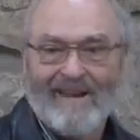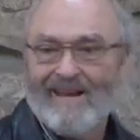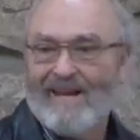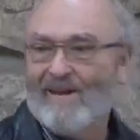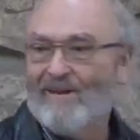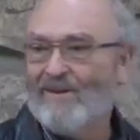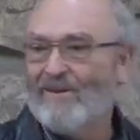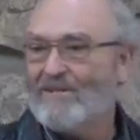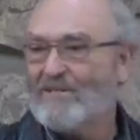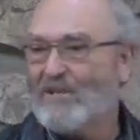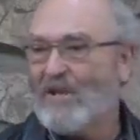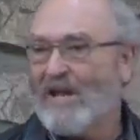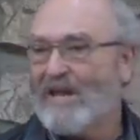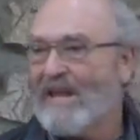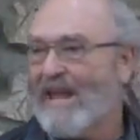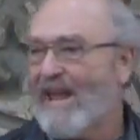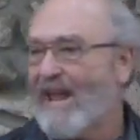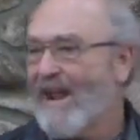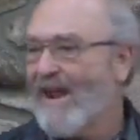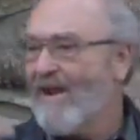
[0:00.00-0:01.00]
And it looks
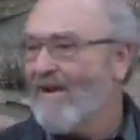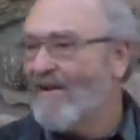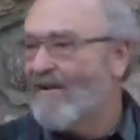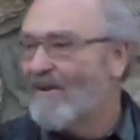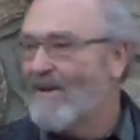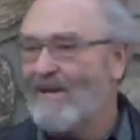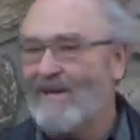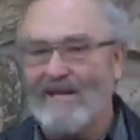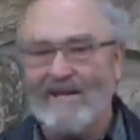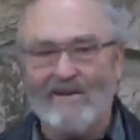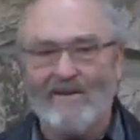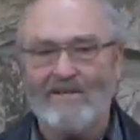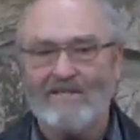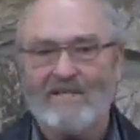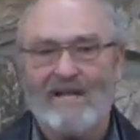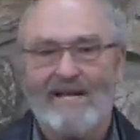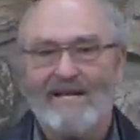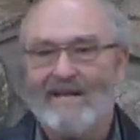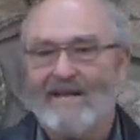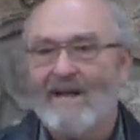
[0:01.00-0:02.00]
like hair. It
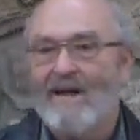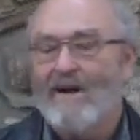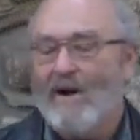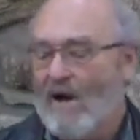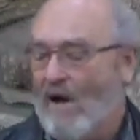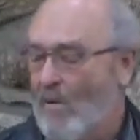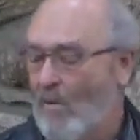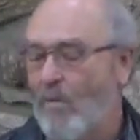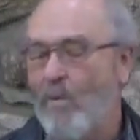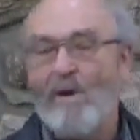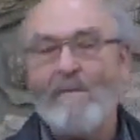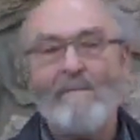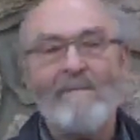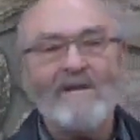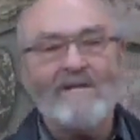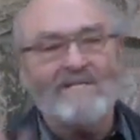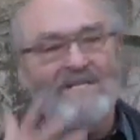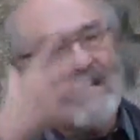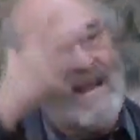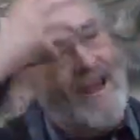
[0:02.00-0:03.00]
looks like a
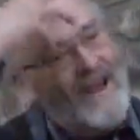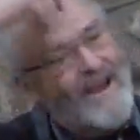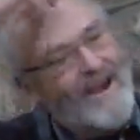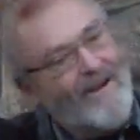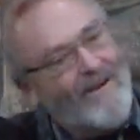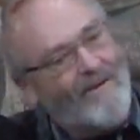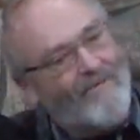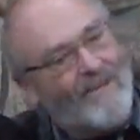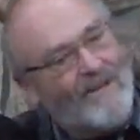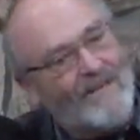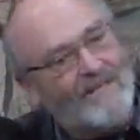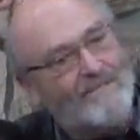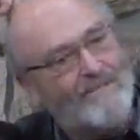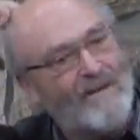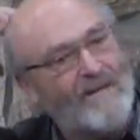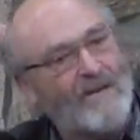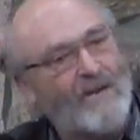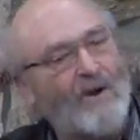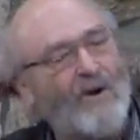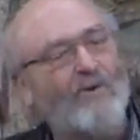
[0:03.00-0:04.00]
woman's hair that has
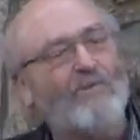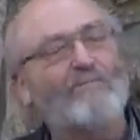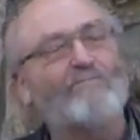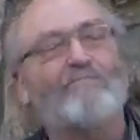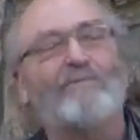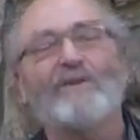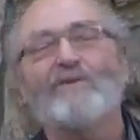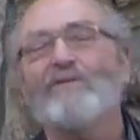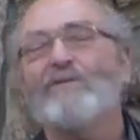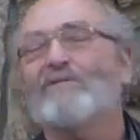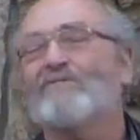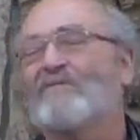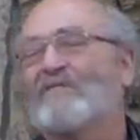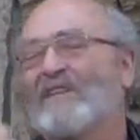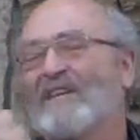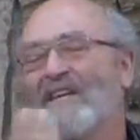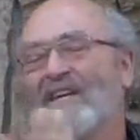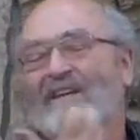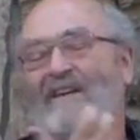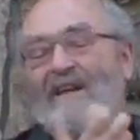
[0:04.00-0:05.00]
been combed
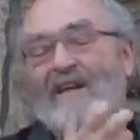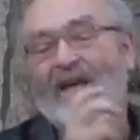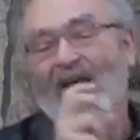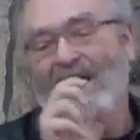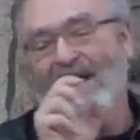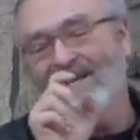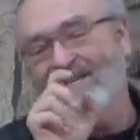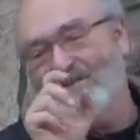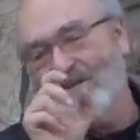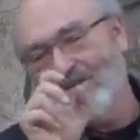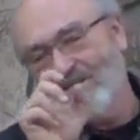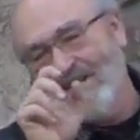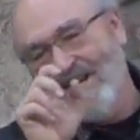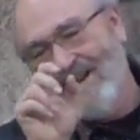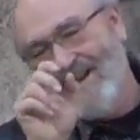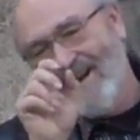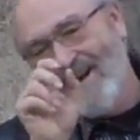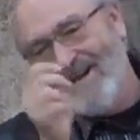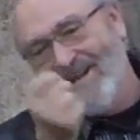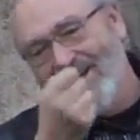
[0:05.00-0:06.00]
beautifully and just
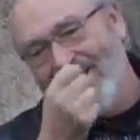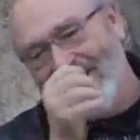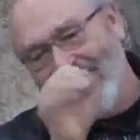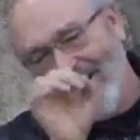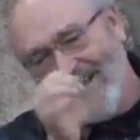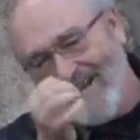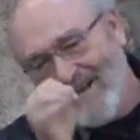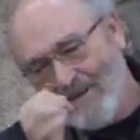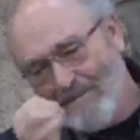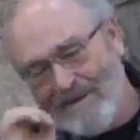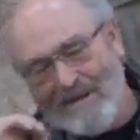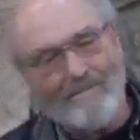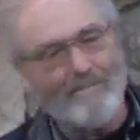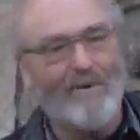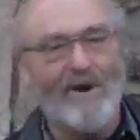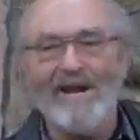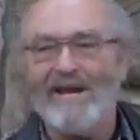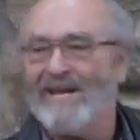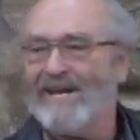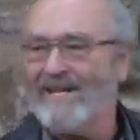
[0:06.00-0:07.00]
a little bit
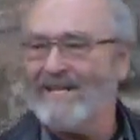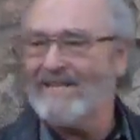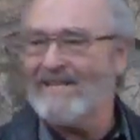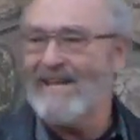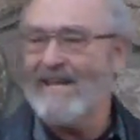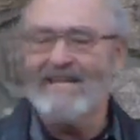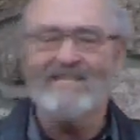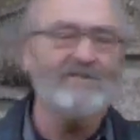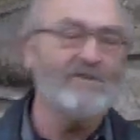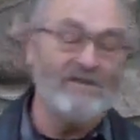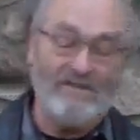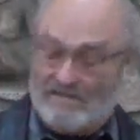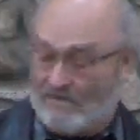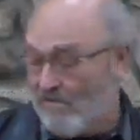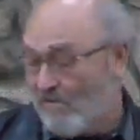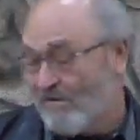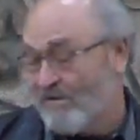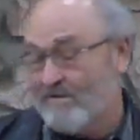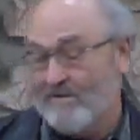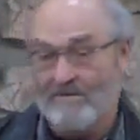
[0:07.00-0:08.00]
braided at the, it's just
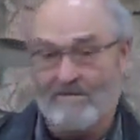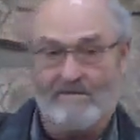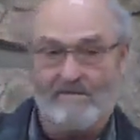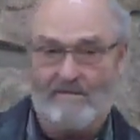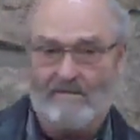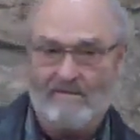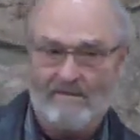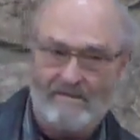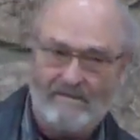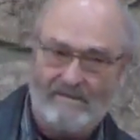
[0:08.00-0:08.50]
gorgeous.